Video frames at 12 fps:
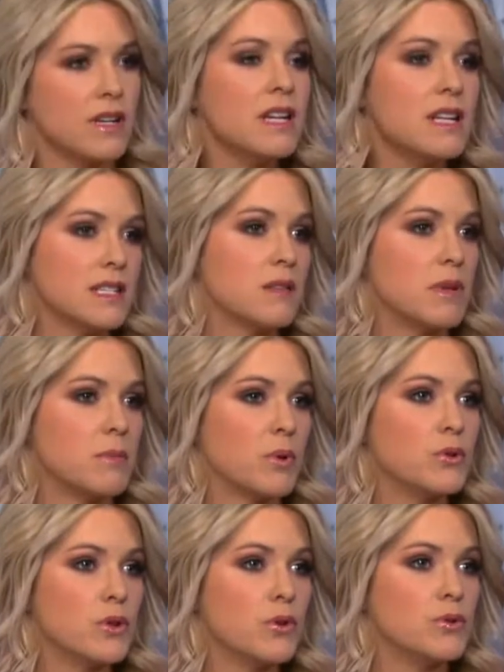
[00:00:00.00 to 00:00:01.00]
innocent people
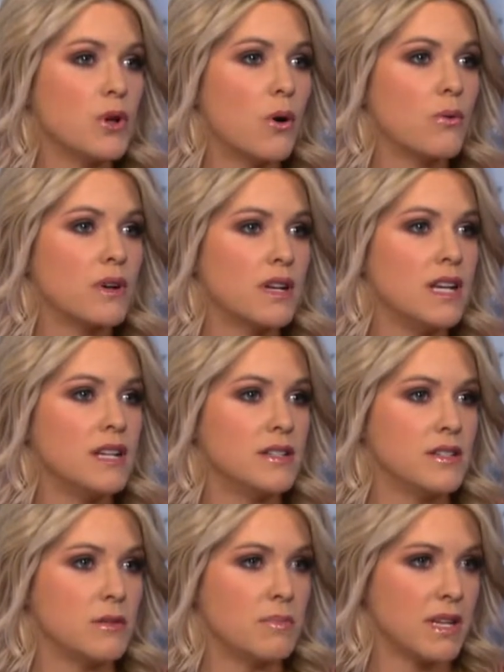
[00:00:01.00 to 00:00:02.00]
who don't need
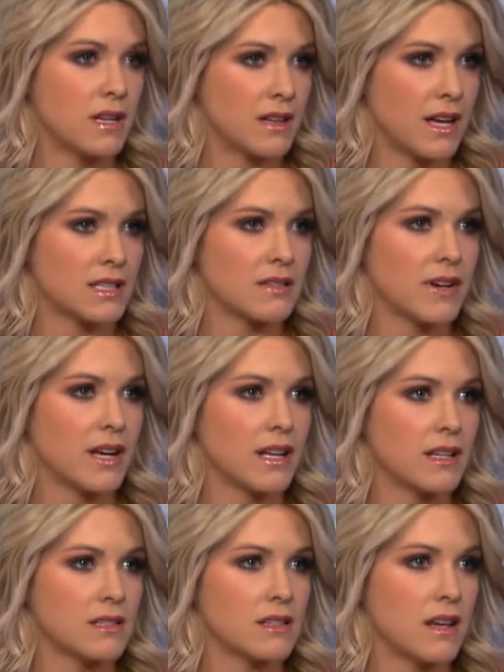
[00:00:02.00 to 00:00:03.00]
to be classified
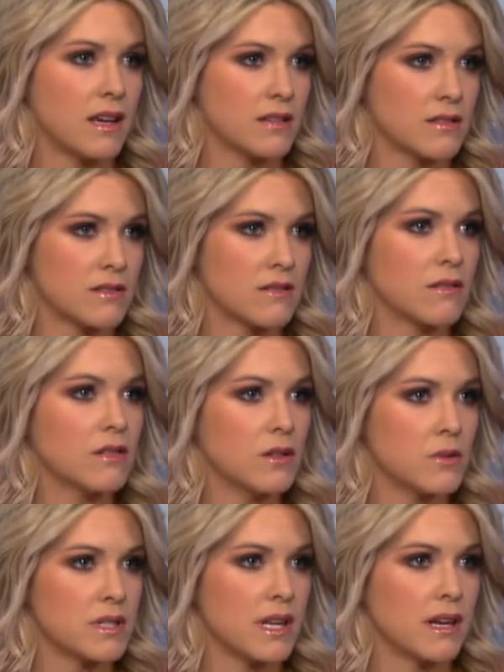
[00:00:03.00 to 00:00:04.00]
as
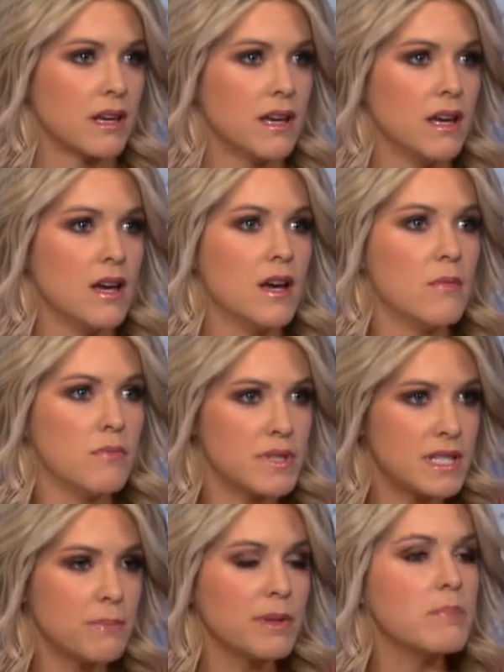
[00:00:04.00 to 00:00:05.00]
losing,
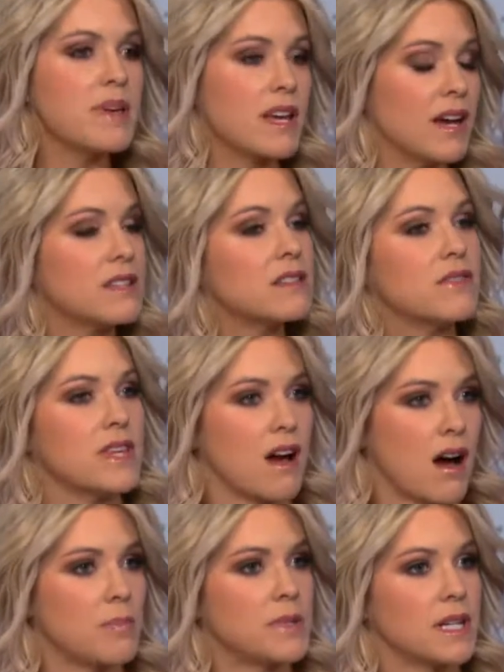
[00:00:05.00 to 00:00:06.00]
simply because of the
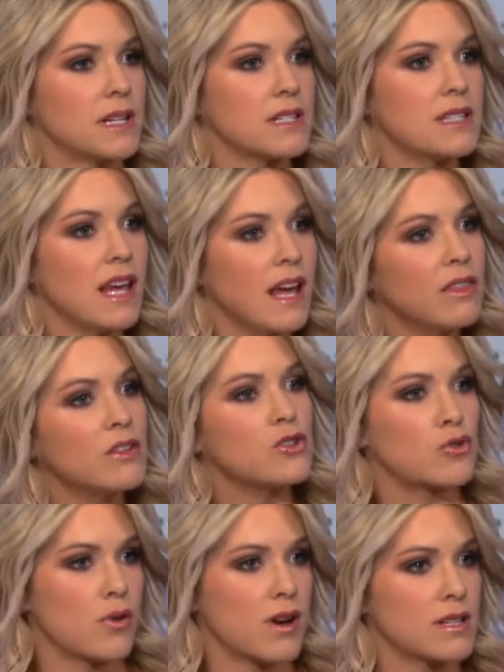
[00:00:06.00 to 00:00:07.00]
optics and the
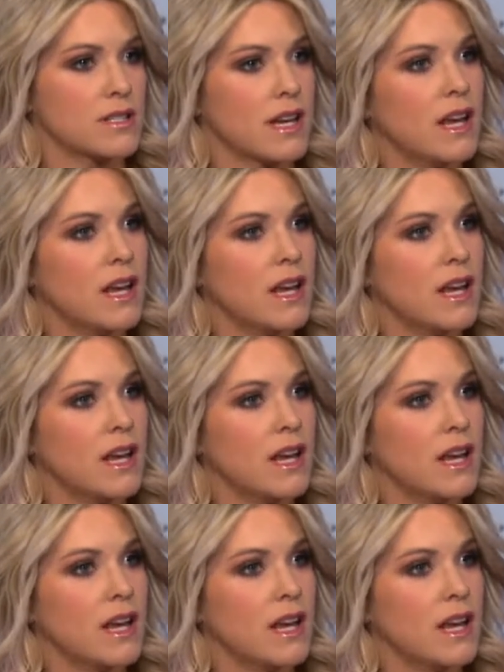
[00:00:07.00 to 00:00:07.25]
trust.